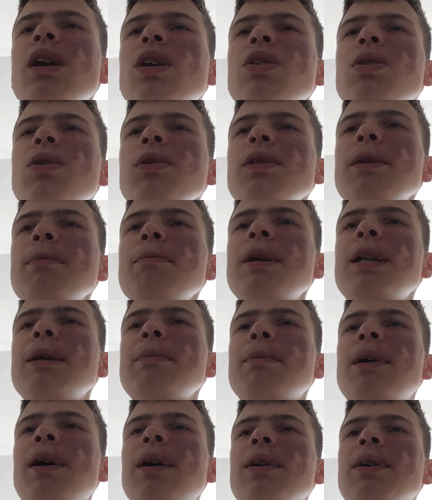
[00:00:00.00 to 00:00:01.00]
called the Mini
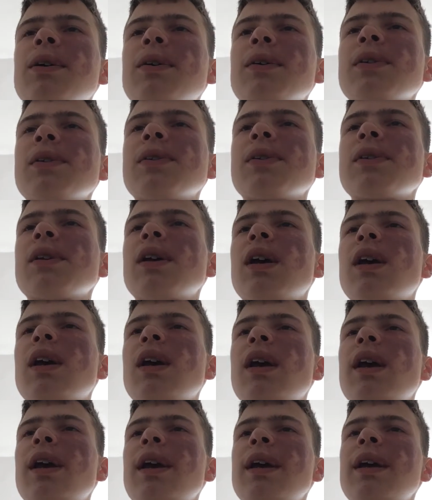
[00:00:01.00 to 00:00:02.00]
Marcos.
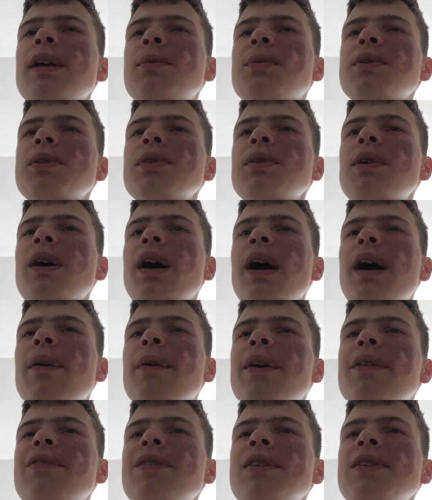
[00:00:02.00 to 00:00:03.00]
It was not,
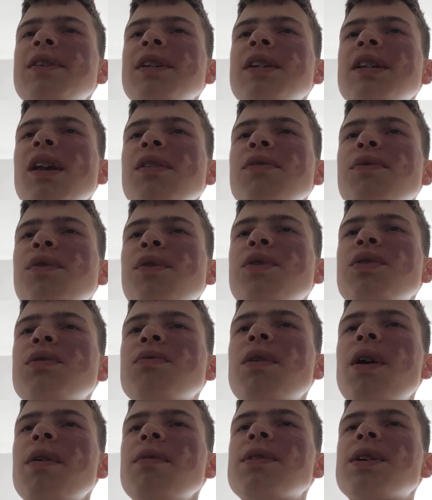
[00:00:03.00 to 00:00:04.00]
however, successful as a
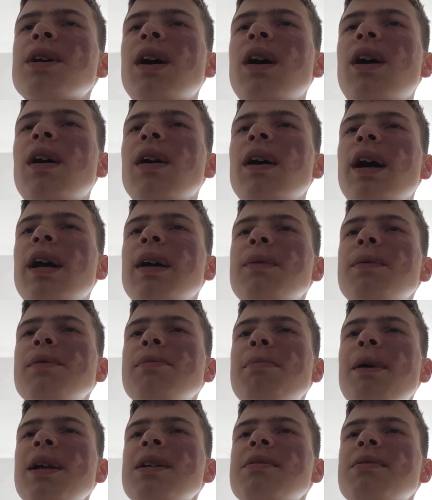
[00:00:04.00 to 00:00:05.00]
road car, and it was
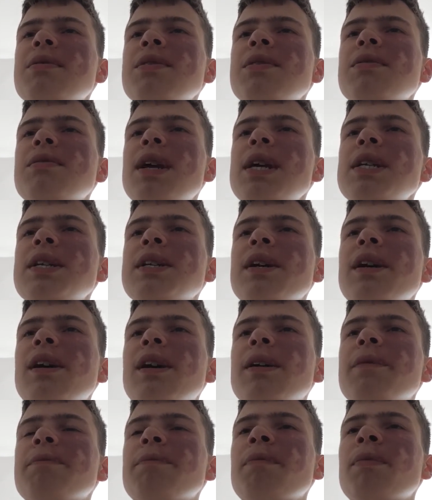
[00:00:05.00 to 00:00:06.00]
better as a race
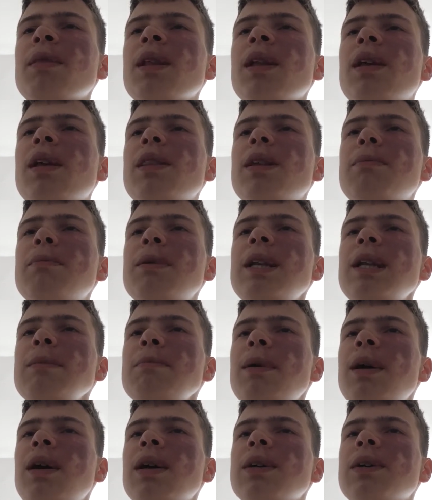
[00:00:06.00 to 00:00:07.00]
car. The Mini
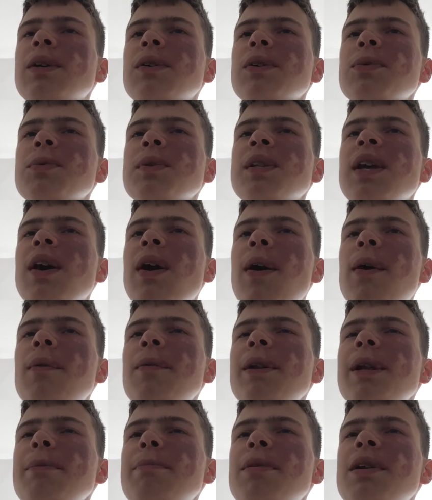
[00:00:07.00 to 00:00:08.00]
Marcos was the
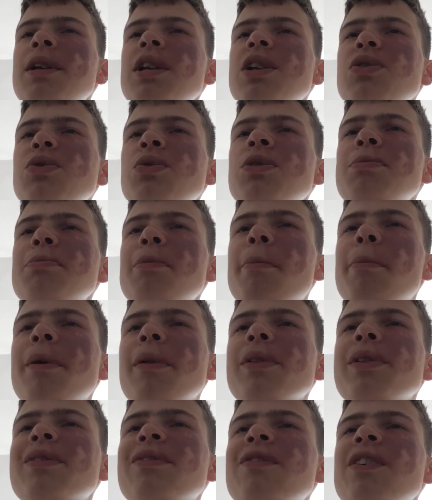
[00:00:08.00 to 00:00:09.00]
only British
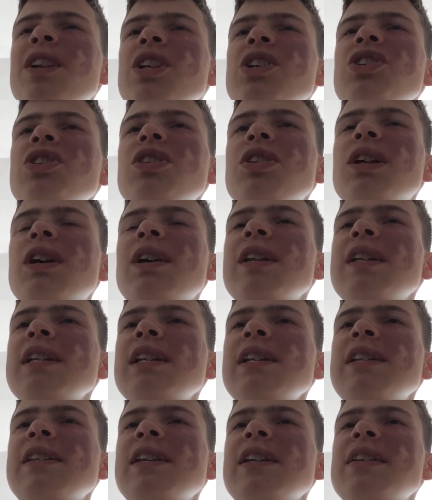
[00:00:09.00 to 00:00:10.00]
automobile to finish the
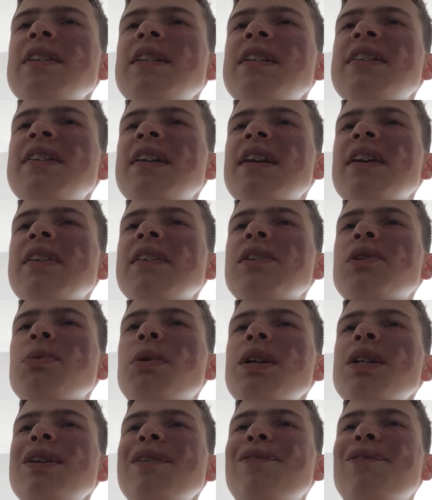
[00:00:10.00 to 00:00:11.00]
1966
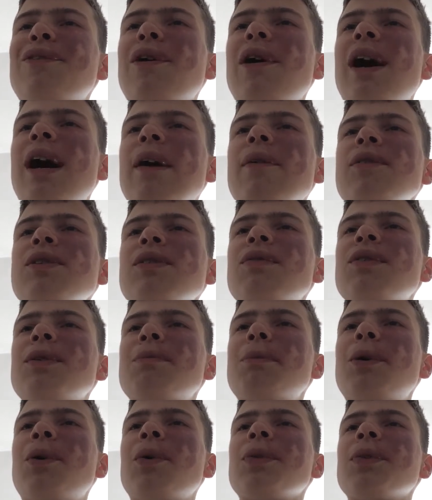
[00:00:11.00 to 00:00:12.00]
24 Hours of Le
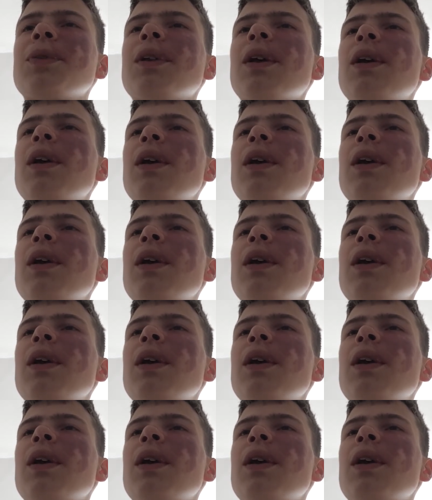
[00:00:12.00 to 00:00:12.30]
Mans,